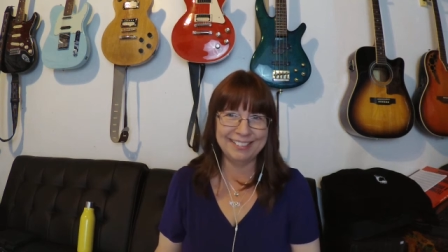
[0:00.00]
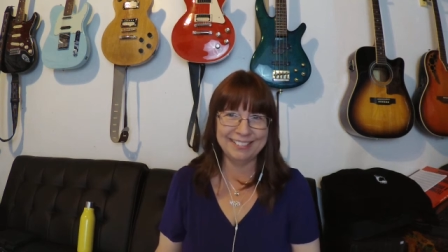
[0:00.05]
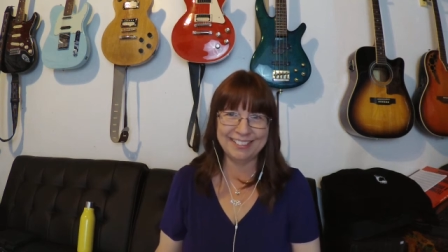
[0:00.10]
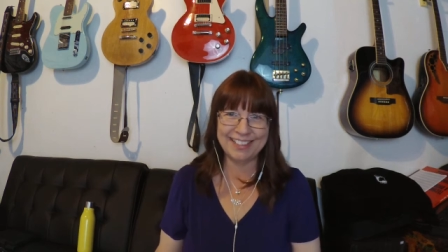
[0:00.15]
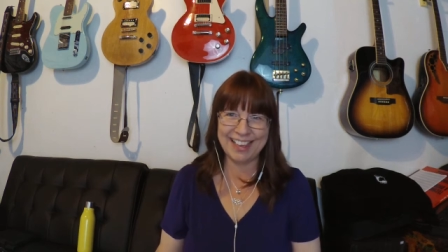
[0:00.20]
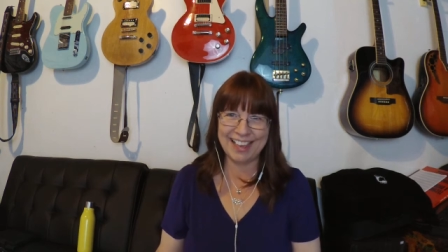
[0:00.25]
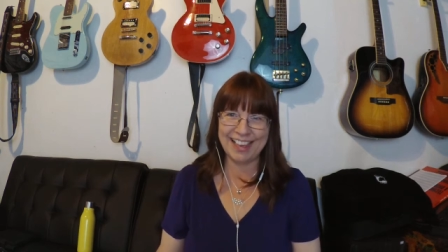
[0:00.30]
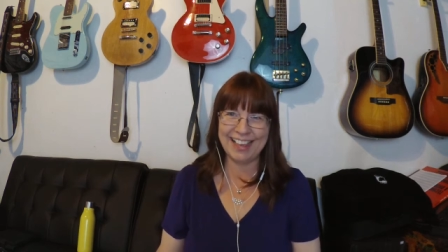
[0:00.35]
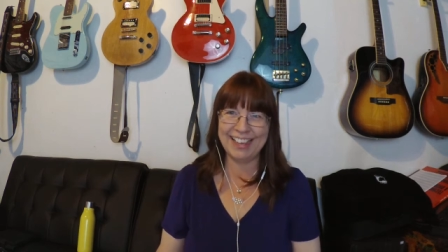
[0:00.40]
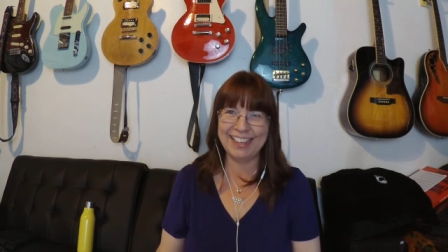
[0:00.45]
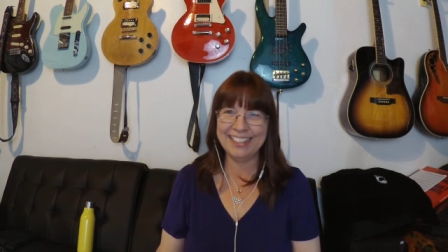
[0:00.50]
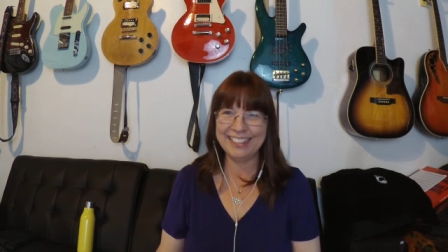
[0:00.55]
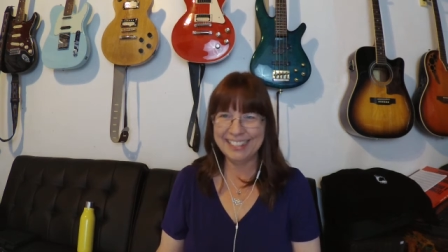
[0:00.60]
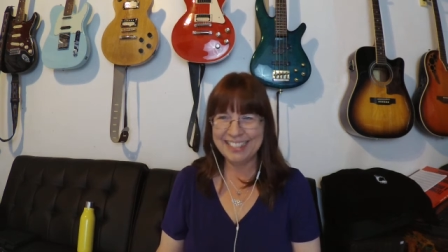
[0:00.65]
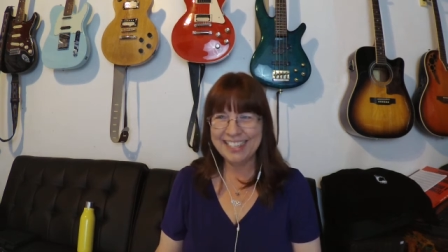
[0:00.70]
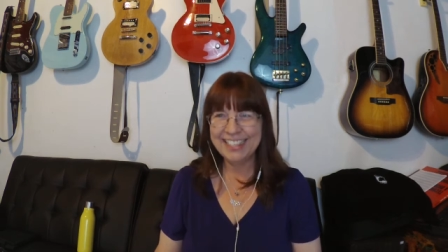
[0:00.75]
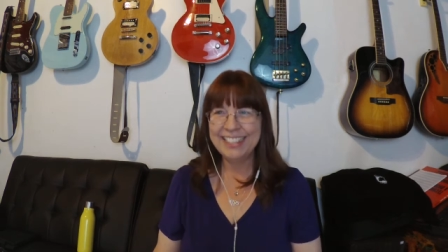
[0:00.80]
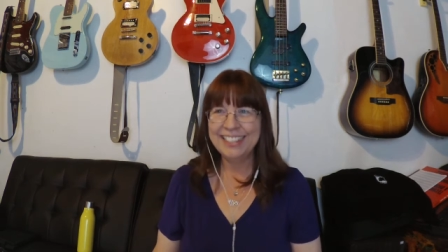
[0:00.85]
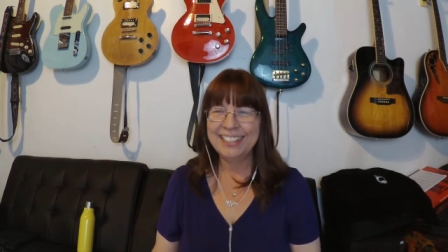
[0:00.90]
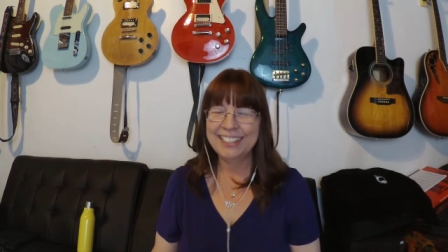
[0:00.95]
okay.
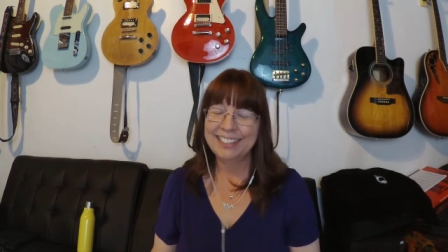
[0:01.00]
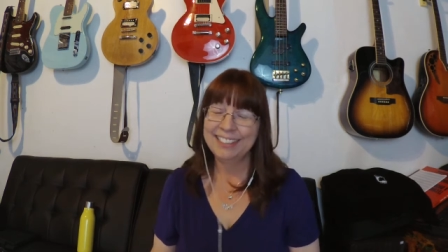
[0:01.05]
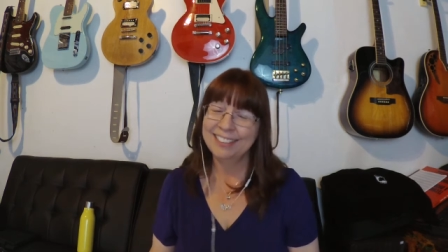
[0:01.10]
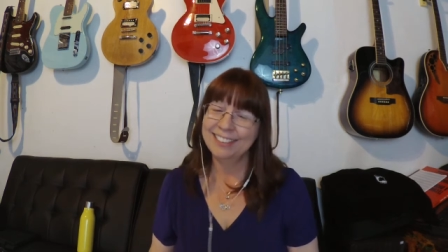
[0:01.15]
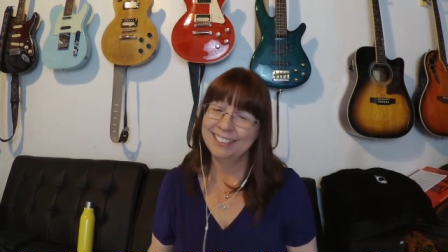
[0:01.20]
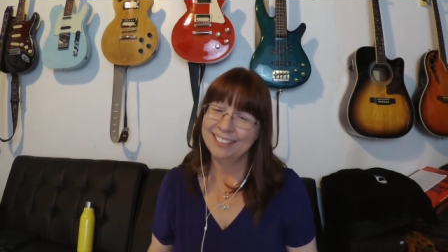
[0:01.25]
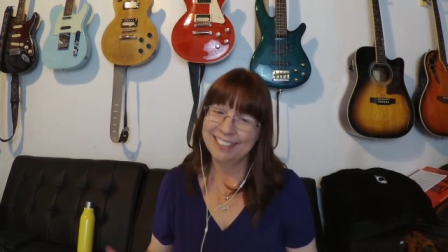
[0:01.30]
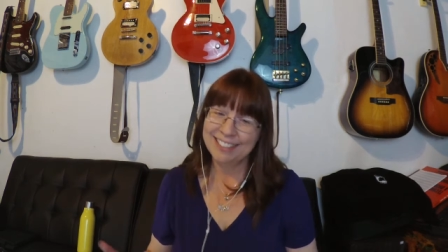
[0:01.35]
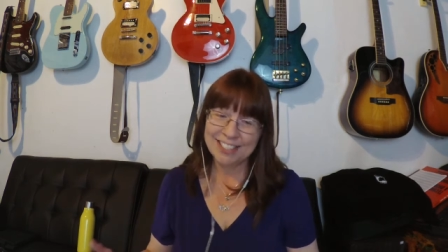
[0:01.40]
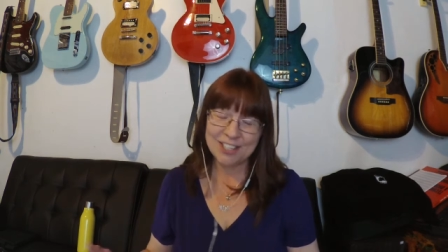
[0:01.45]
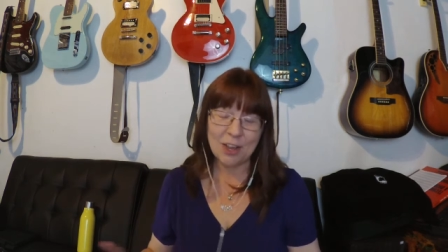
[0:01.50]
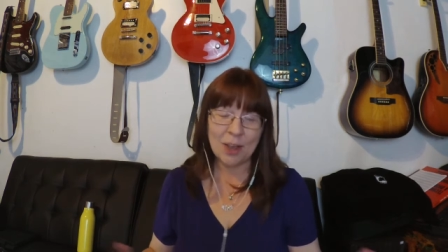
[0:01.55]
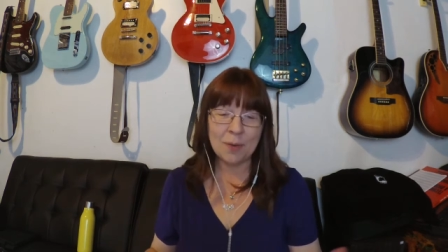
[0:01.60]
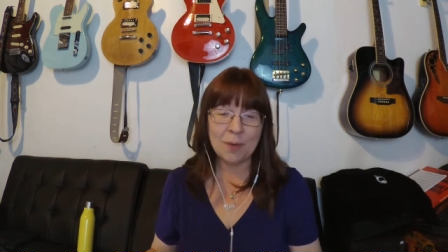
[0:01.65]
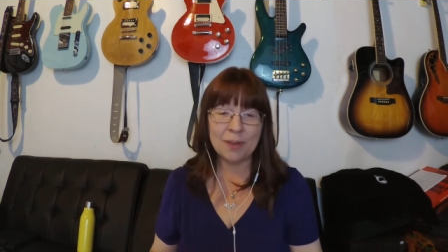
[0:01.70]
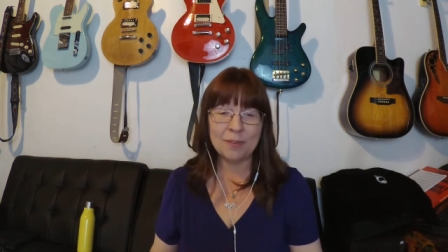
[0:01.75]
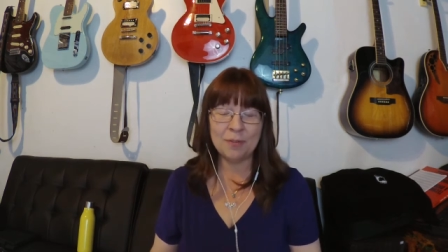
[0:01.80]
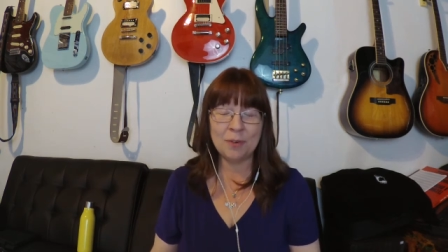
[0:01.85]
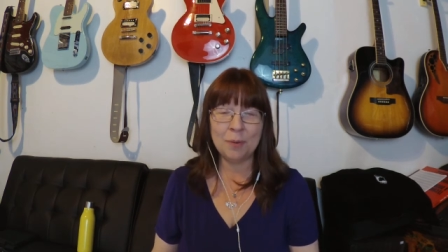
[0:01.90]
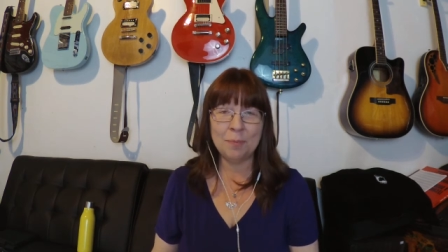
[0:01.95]
So I
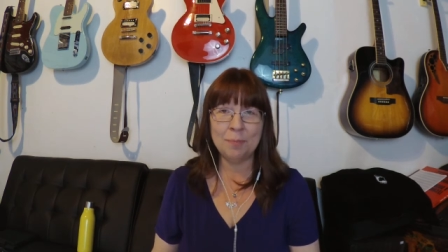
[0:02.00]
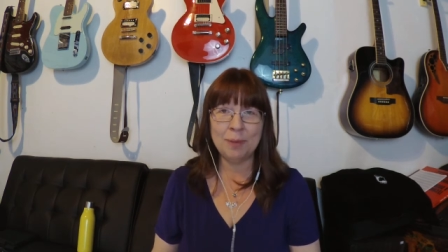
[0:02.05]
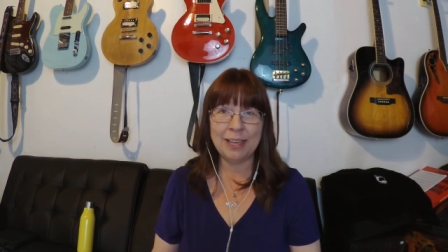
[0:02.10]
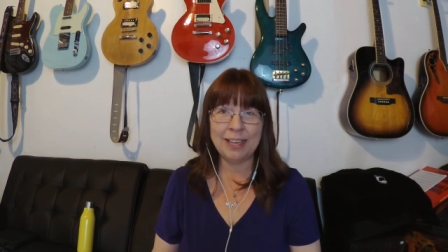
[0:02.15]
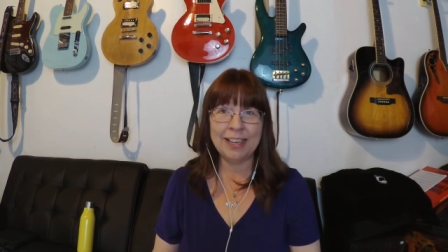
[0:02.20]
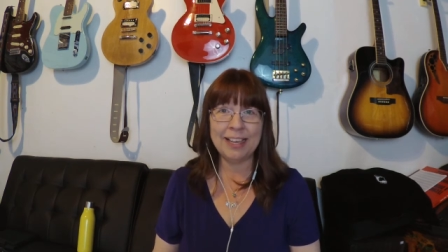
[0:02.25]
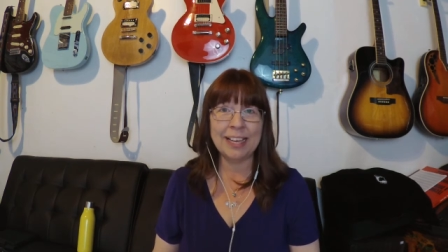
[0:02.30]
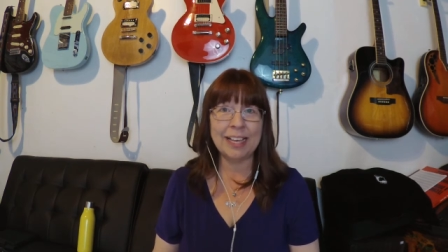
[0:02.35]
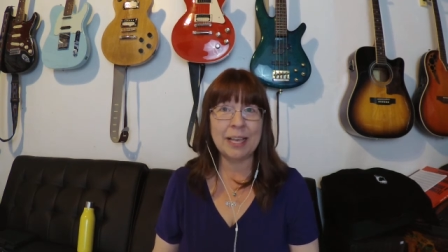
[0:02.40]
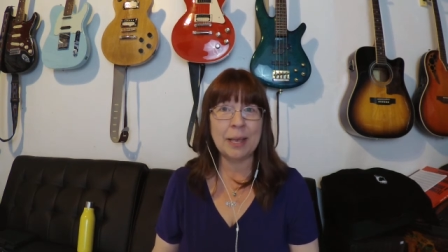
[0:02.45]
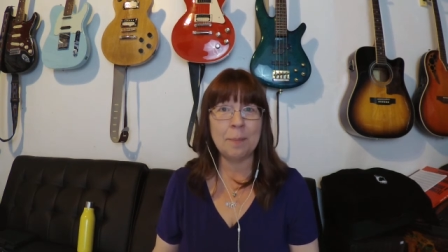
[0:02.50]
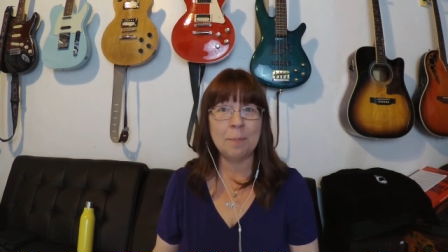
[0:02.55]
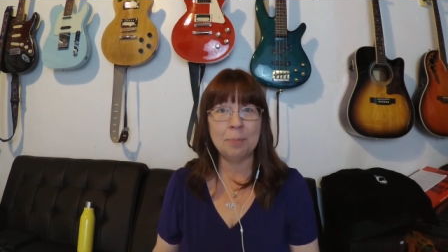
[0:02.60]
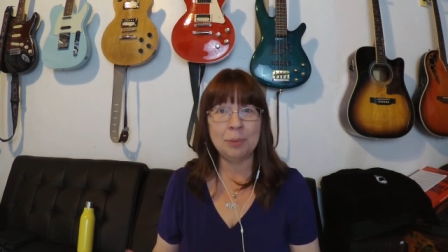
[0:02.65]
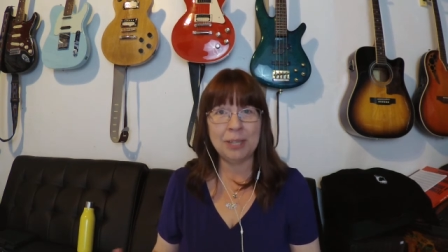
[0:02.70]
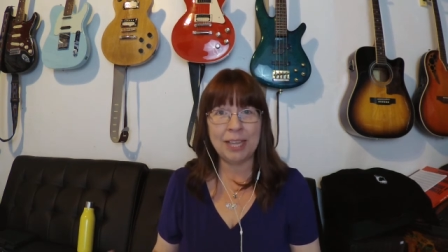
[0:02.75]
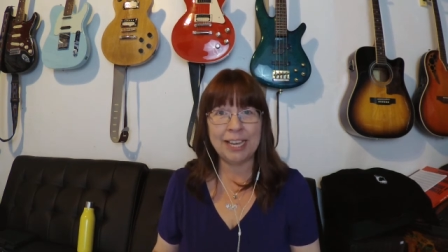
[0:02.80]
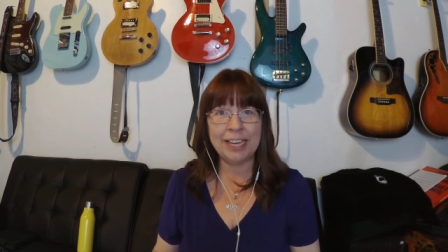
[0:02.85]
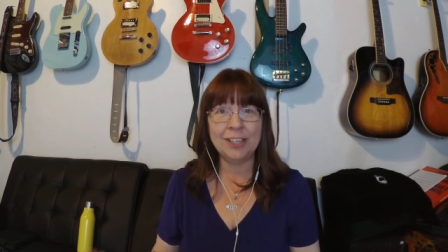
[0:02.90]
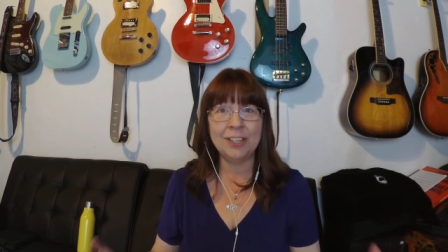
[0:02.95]
went from being a
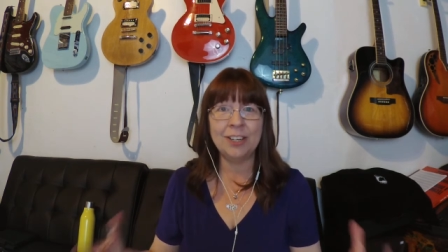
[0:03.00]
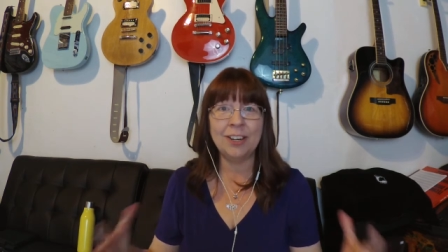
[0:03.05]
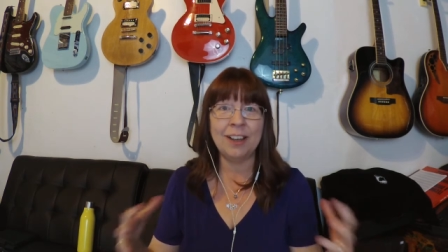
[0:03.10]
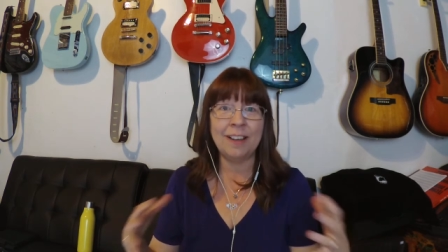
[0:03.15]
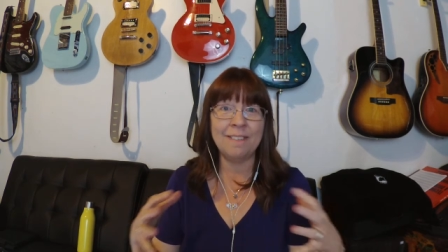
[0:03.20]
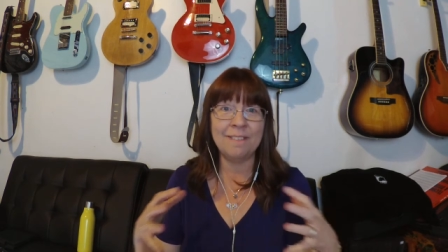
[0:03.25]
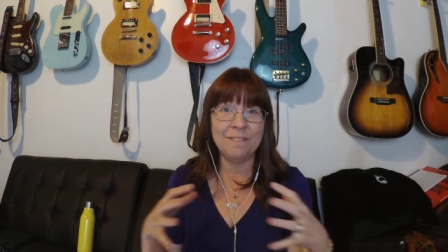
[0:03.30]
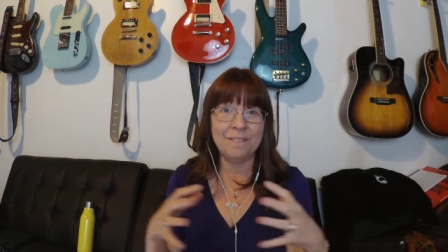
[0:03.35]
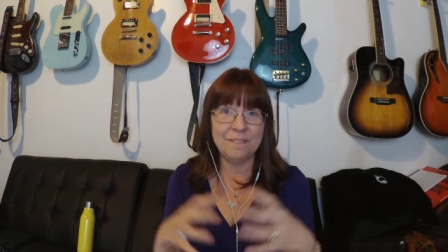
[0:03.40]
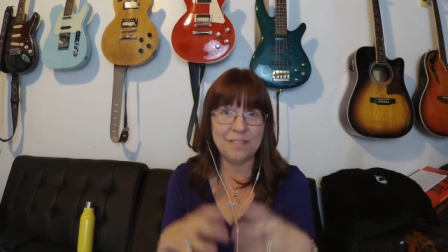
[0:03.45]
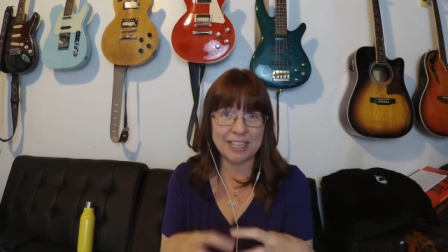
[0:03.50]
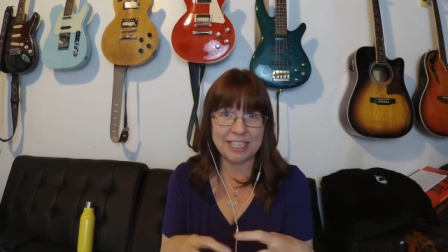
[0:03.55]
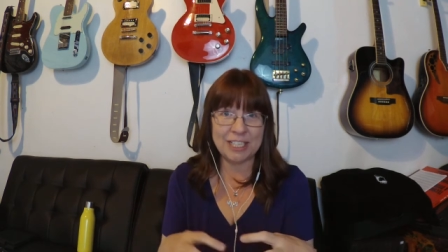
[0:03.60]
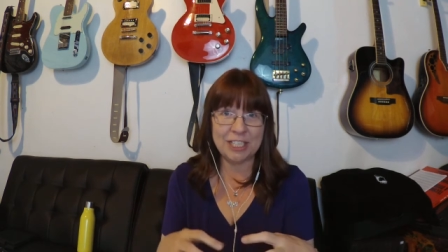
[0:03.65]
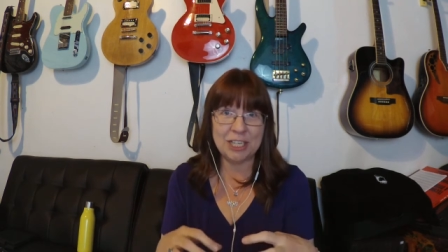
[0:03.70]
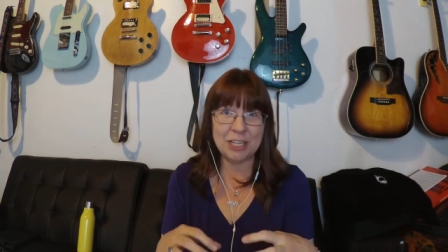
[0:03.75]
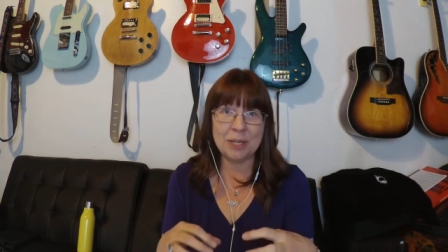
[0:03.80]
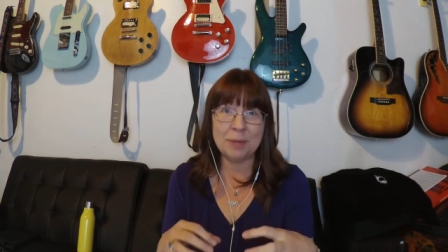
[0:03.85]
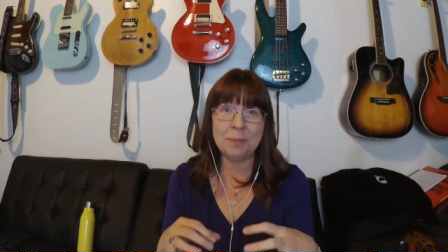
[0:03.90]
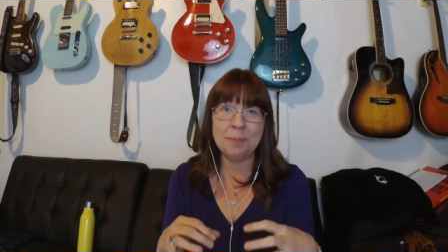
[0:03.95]
complainer, a
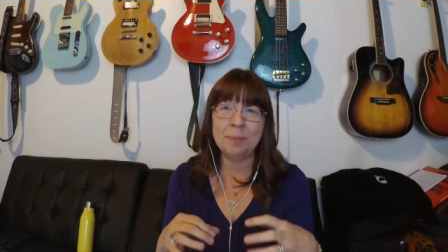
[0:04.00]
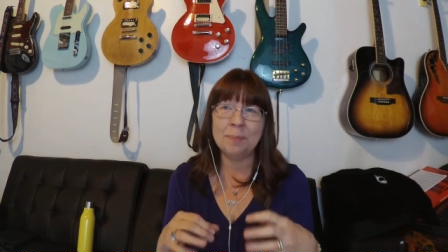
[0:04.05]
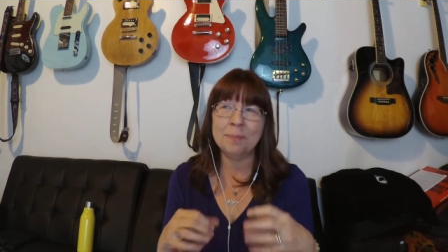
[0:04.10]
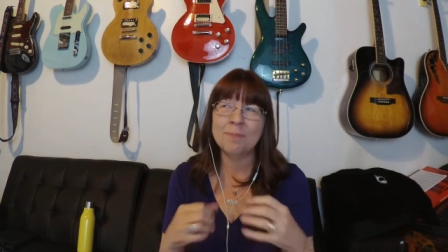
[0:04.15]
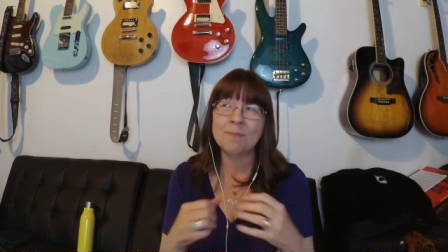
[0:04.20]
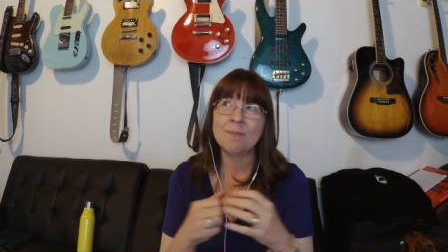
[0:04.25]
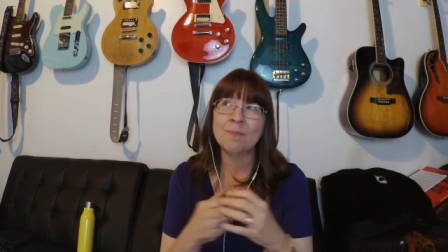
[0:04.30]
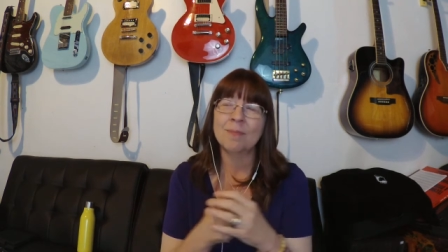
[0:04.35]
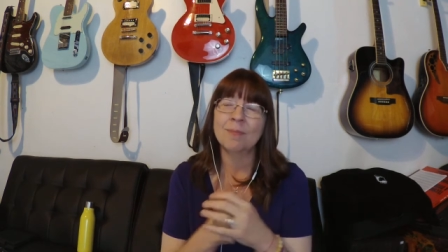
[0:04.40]
victim,